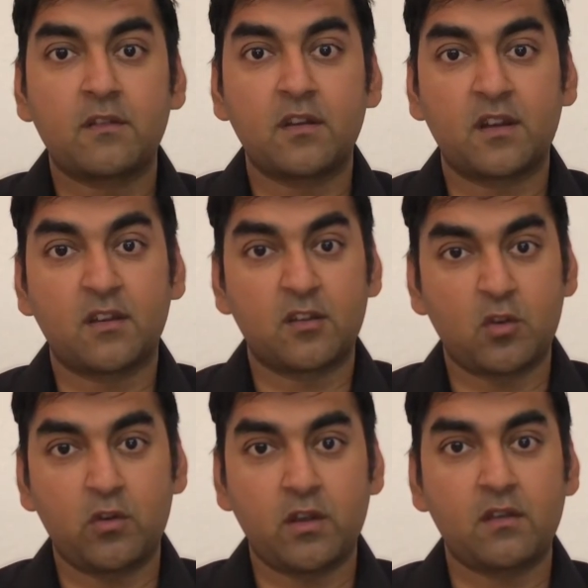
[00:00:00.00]
certain
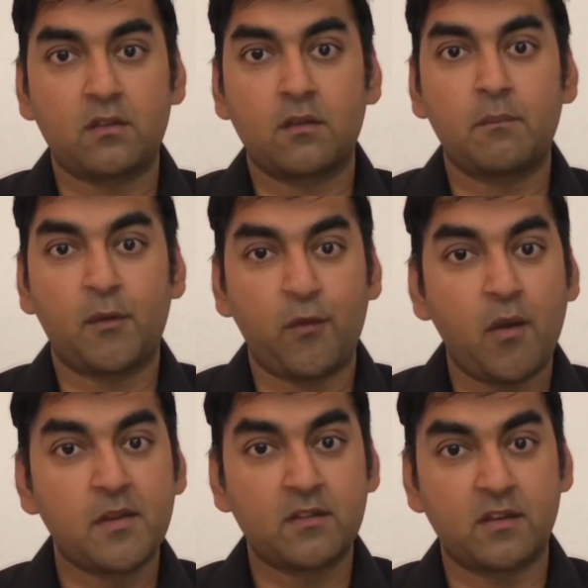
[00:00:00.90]
stories,
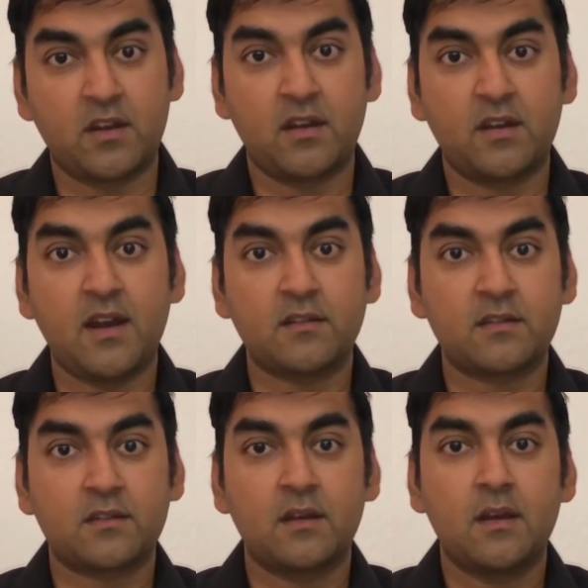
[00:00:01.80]
performing certain
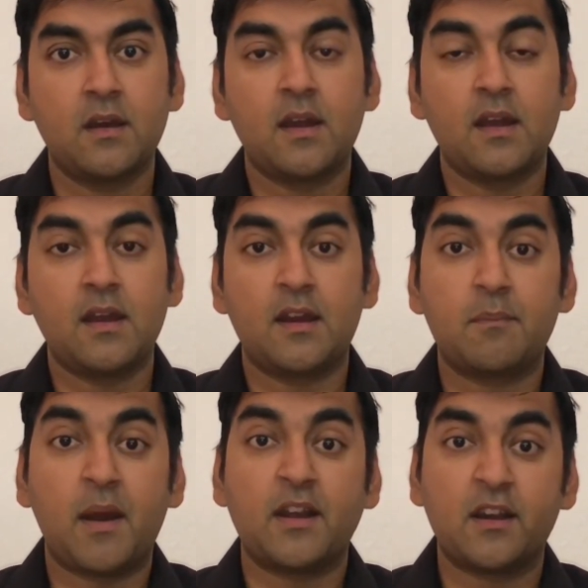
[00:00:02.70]
tasks,
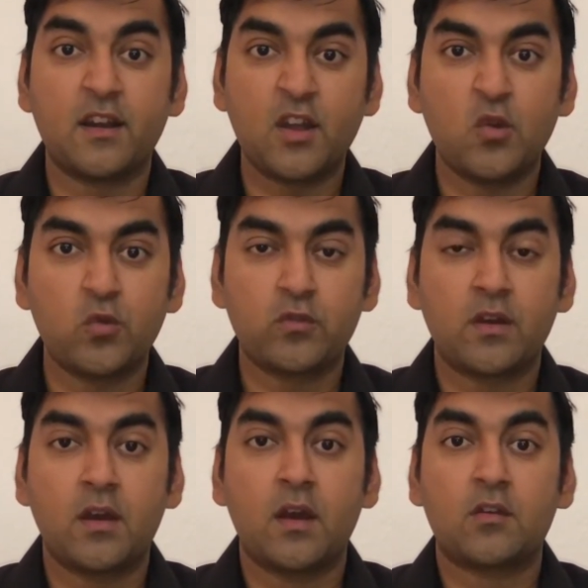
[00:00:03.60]
it might reduce
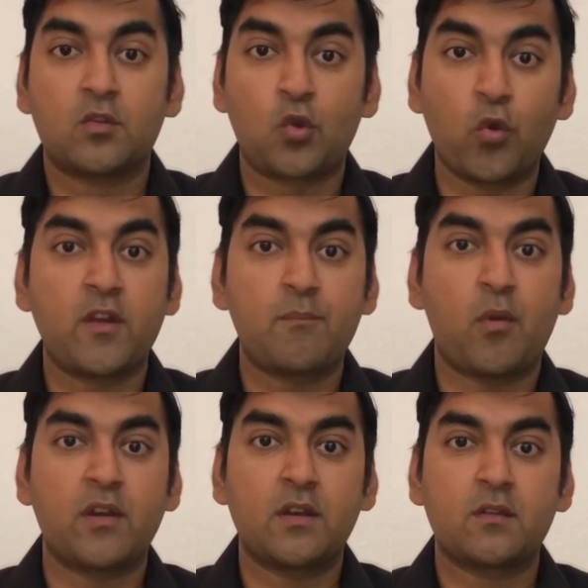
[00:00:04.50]
story
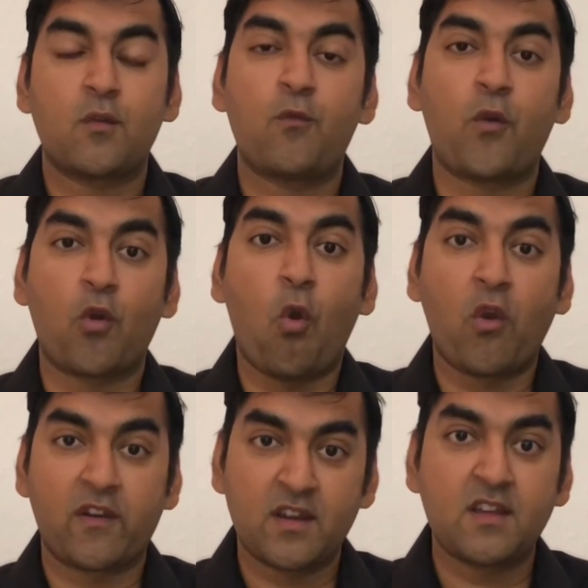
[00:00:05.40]
points for
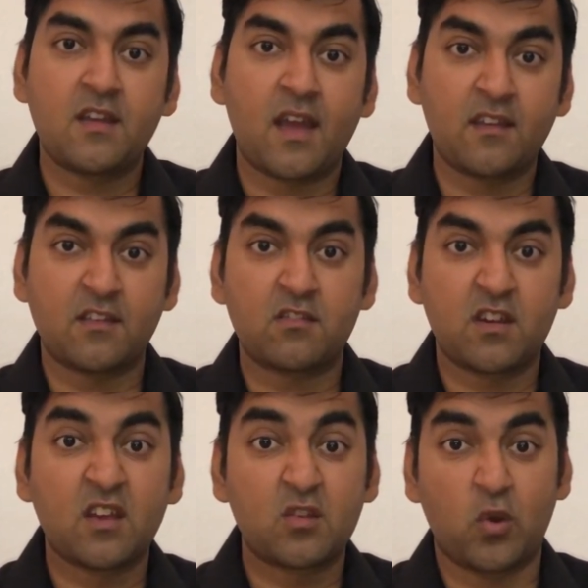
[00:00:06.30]
already
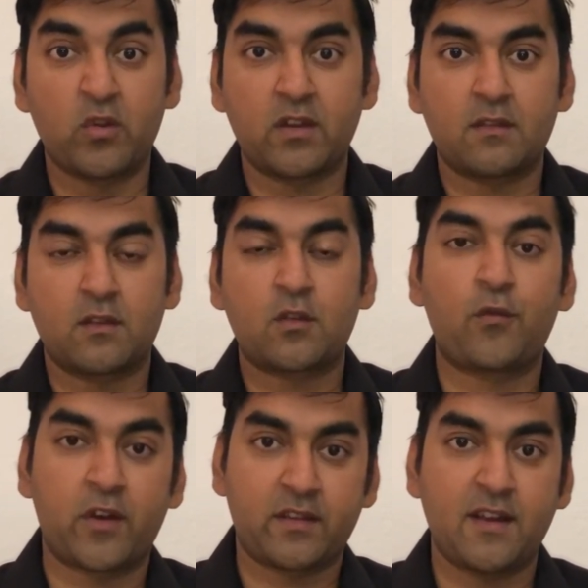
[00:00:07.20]
existing stories. So
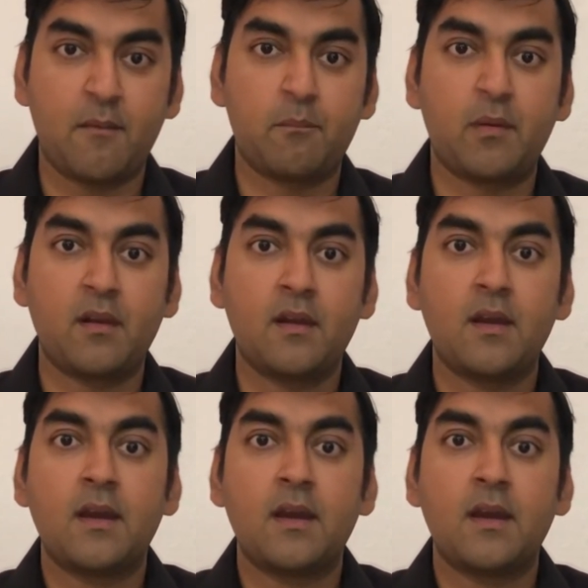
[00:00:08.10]
for example,